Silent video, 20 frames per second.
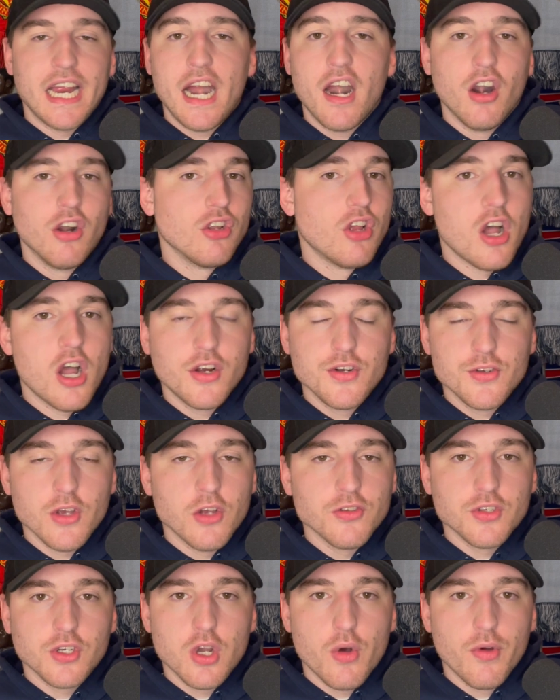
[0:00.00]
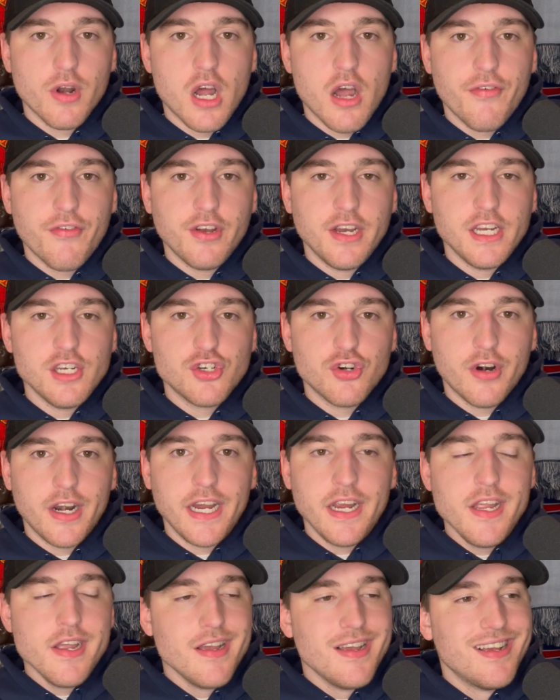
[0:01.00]
at Aaron Long, who's also going off an
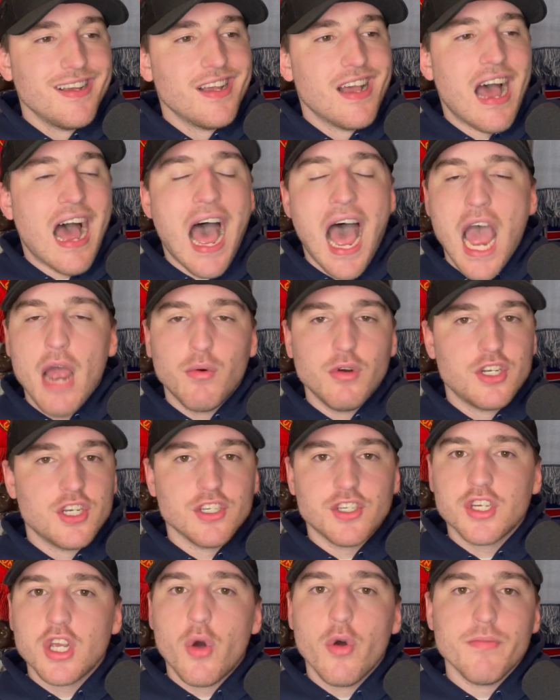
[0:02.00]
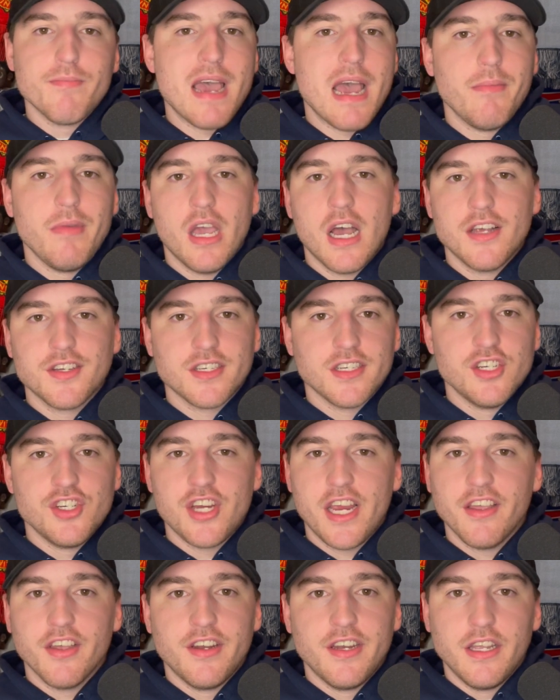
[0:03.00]
injury. I would just go with Matt Miazga
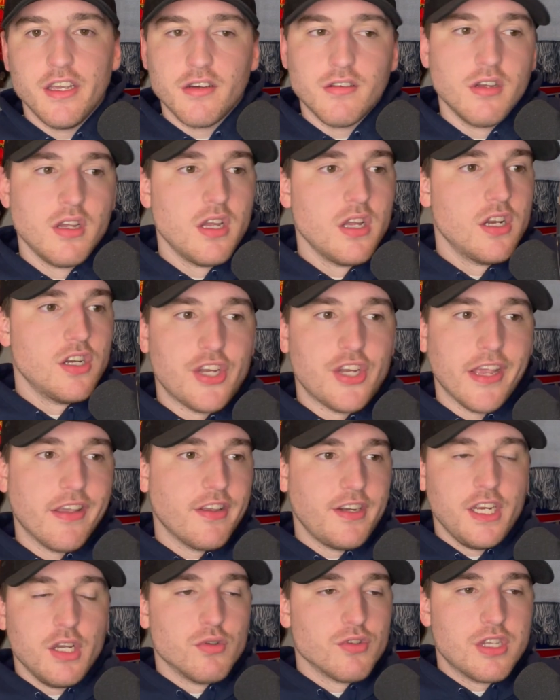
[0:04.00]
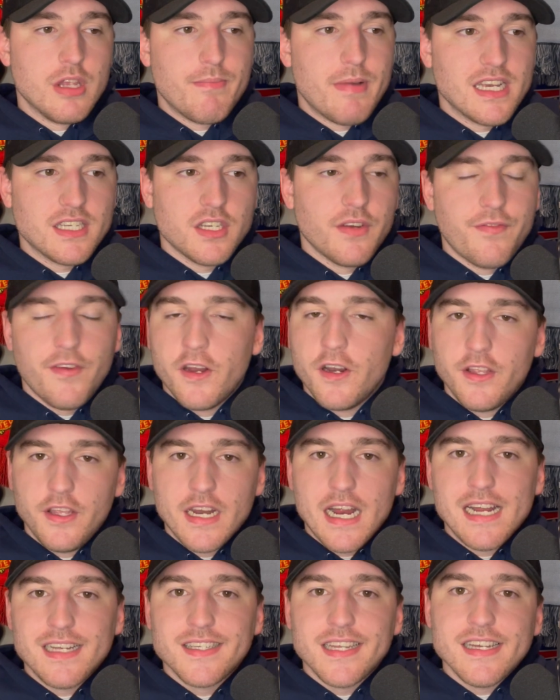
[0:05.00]
and Jalen Neal. Jalen Neal was the best defender the
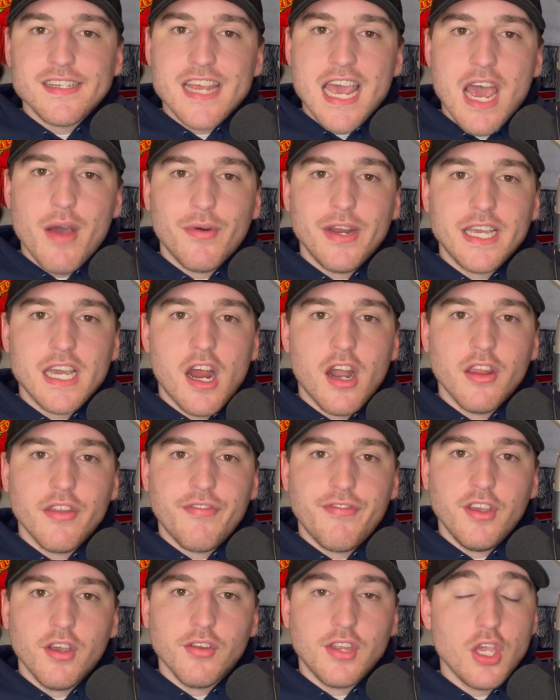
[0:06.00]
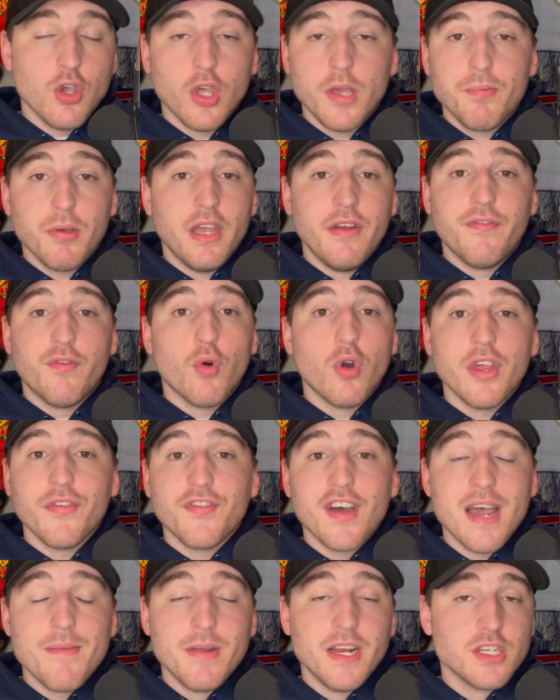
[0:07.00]
United States had when he got on the field. He only played
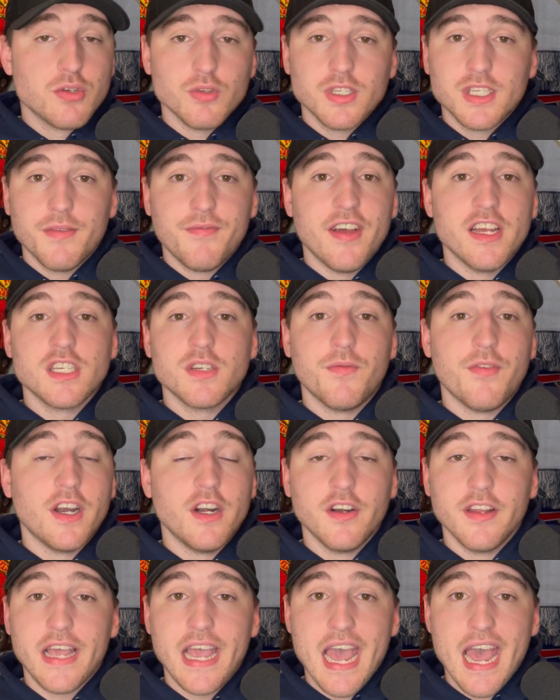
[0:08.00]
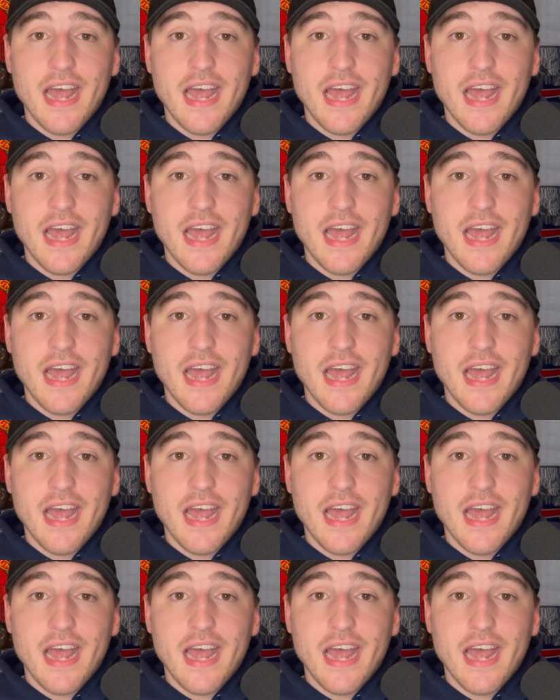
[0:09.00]
45 minutes, was the best defender they